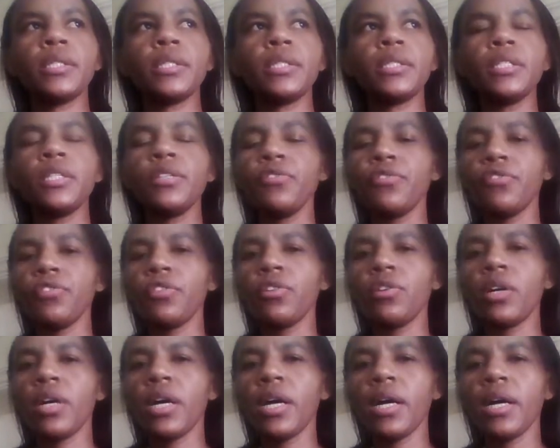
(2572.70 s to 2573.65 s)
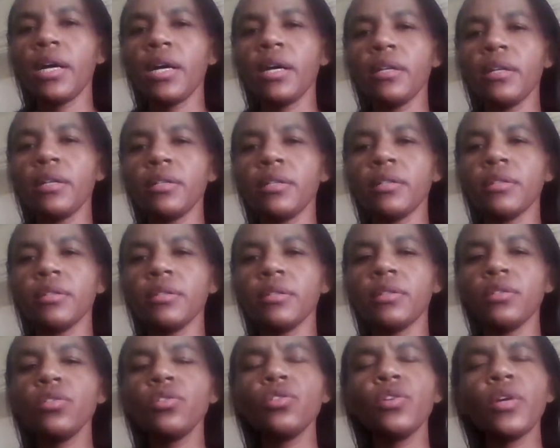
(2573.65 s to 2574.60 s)
tea for her.
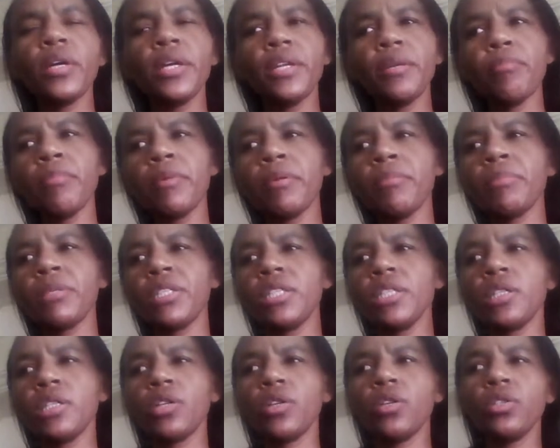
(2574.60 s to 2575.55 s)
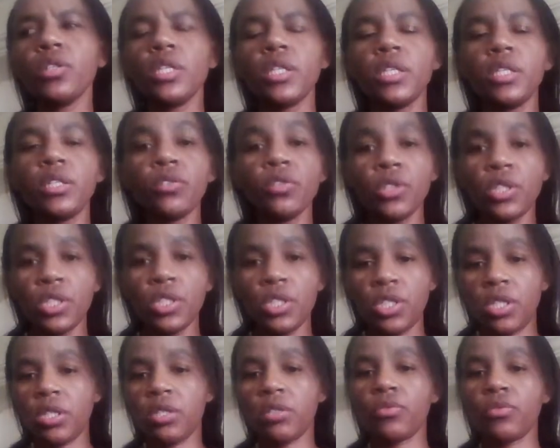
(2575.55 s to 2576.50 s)
No, I remember she called the
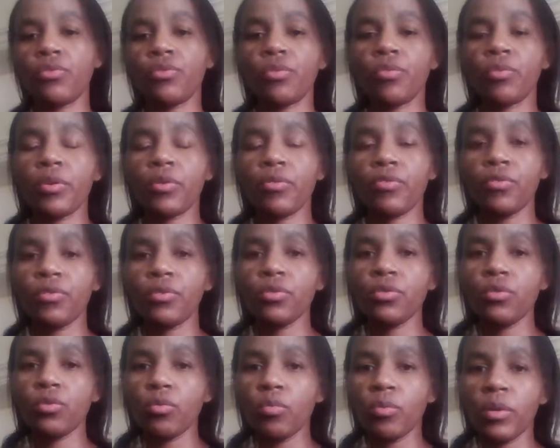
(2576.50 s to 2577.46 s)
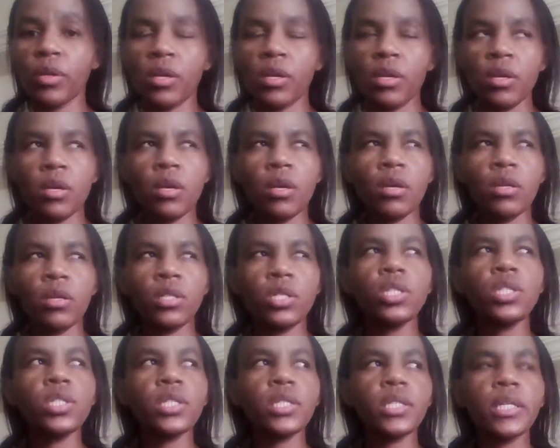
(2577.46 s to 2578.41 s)
Indonesians from the phone to me.
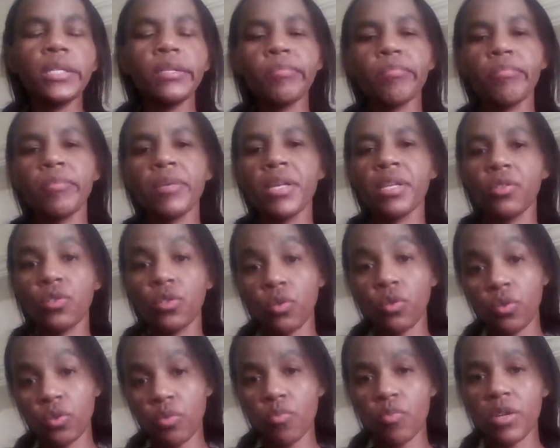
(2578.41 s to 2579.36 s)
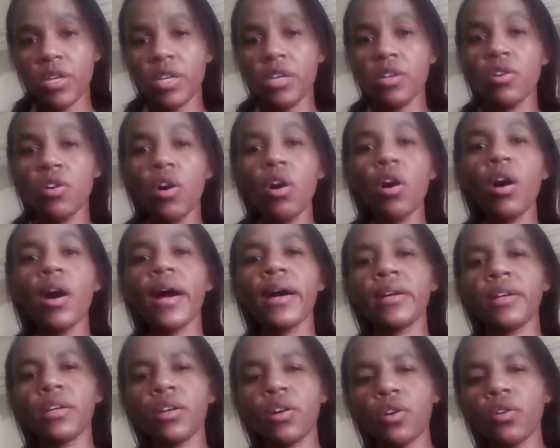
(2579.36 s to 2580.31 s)
She sent me and told me, go
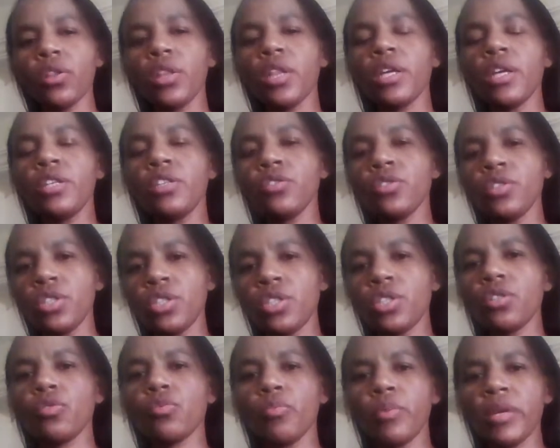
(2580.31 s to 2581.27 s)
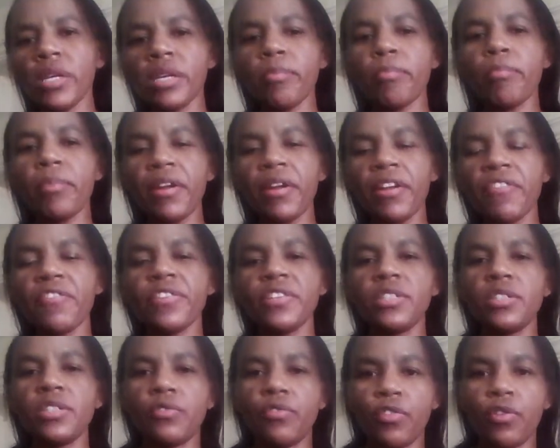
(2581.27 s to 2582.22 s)
and call the Indonesians to make
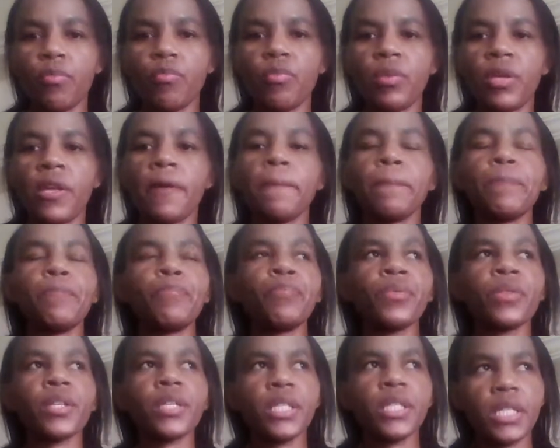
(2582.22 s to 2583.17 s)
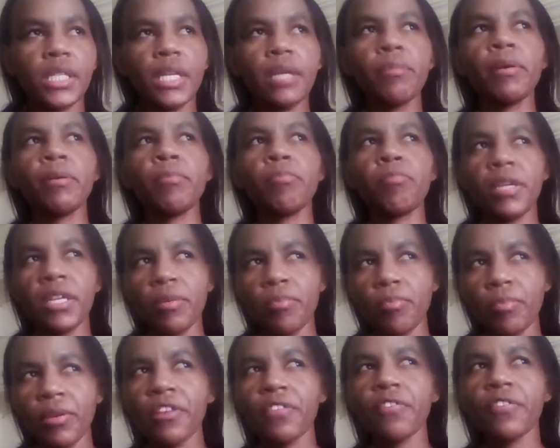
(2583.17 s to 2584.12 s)
breakfast for me. She came and make
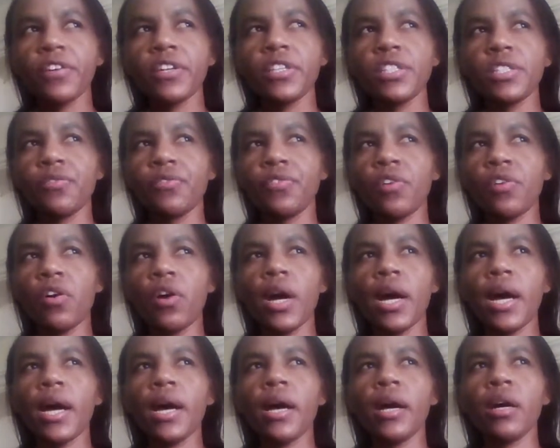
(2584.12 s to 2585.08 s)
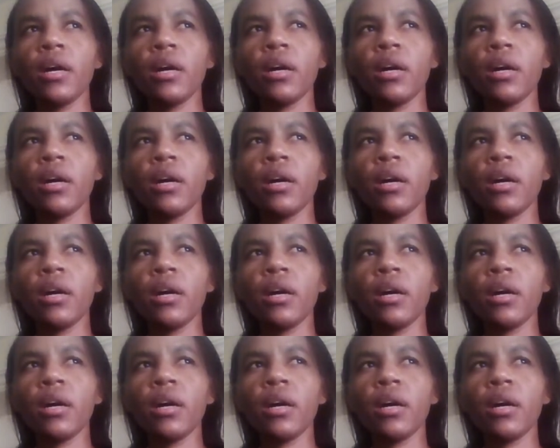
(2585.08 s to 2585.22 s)
breakfast for her.